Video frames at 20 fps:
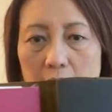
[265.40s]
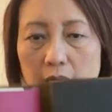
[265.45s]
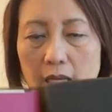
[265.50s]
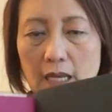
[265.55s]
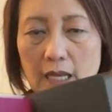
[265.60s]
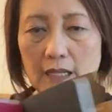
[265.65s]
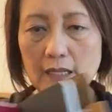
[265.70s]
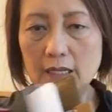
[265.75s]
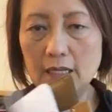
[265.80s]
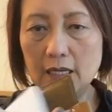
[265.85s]

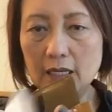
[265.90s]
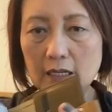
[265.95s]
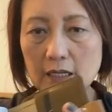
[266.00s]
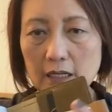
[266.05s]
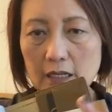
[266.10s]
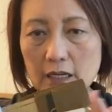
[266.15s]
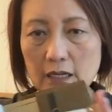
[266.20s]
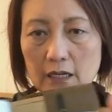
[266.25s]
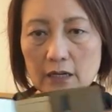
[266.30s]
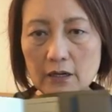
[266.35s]
And in
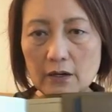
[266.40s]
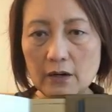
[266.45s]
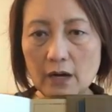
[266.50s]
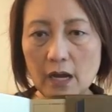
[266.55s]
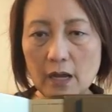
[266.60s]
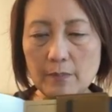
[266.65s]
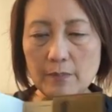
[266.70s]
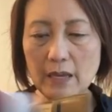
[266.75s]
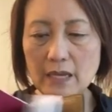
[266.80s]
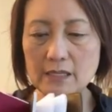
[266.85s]
here,
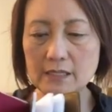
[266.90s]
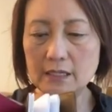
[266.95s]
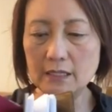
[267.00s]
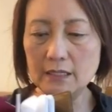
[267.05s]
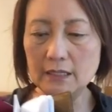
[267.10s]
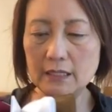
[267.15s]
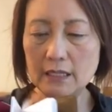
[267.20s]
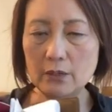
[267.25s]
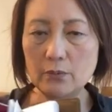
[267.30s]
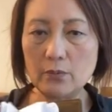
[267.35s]
I
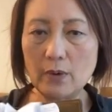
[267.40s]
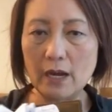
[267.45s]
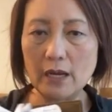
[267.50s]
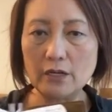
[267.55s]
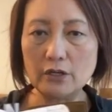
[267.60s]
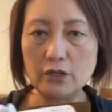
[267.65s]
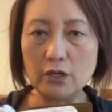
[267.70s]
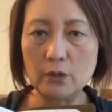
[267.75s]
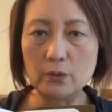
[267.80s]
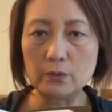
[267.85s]
basically write
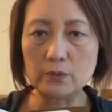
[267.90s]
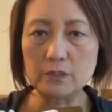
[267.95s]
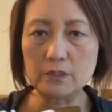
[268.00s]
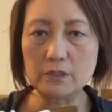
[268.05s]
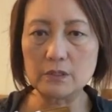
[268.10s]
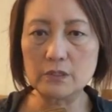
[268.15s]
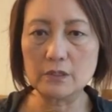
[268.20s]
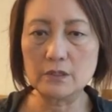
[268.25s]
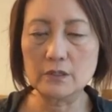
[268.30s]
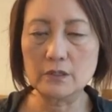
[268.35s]

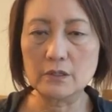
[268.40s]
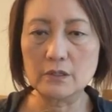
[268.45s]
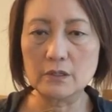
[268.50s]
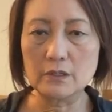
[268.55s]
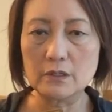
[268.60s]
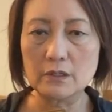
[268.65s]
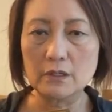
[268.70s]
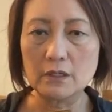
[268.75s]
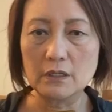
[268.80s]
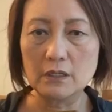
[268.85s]
notes
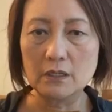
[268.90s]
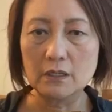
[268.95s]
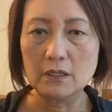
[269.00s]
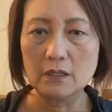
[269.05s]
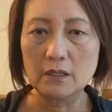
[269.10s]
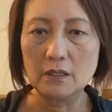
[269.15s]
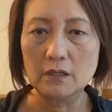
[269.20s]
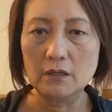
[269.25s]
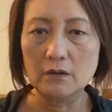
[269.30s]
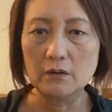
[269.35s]

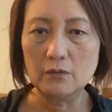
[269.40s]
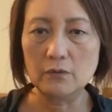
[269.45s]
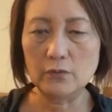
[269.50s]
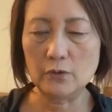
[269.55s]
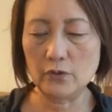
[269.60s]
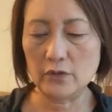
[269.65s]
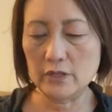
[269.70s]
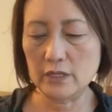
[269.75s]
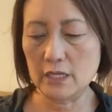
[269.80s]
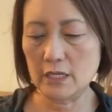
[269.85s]
for
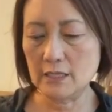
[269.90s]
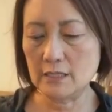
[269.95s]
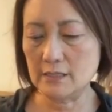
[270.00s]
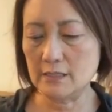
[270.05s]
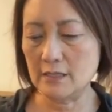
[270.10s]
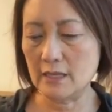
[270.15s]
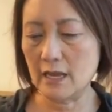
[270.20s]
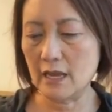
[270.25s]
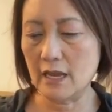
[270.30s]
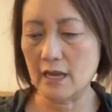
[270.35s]
things
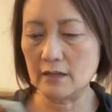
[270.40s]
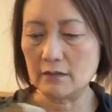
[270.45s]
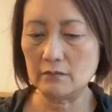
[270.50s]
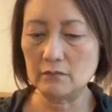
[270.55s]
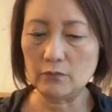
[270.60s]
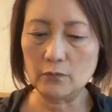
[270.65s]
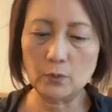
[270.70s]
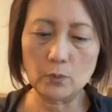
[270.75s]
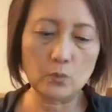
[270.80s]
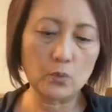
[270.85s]

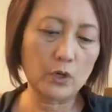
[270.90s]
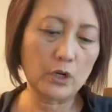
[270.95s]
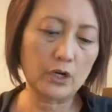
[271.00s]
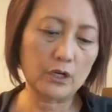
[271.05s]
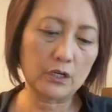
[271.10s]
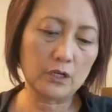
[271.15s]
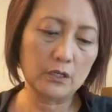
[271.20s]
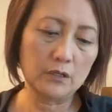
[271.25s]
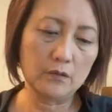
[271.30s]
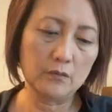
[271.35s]
for work,
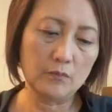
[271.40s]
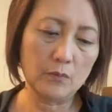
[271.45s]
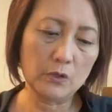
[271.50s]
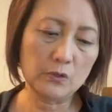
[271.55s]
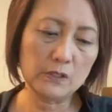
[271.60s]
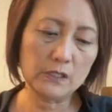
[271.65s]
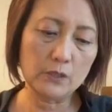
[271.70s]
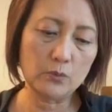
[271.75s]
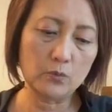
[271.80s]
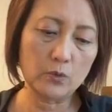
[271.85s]

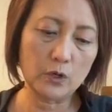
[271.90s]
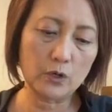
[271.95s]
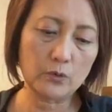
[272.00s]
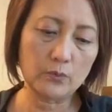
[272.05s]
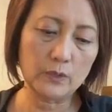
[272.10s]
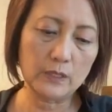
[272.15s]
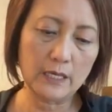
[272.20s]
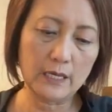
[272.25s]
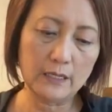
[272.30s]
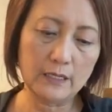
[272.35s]
mostly work
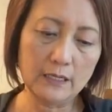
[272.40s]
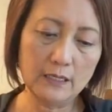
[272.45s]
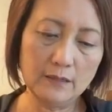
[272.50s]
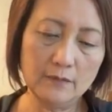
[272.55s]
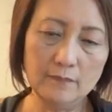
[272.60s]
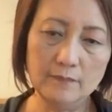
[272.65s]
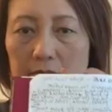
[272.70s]
related.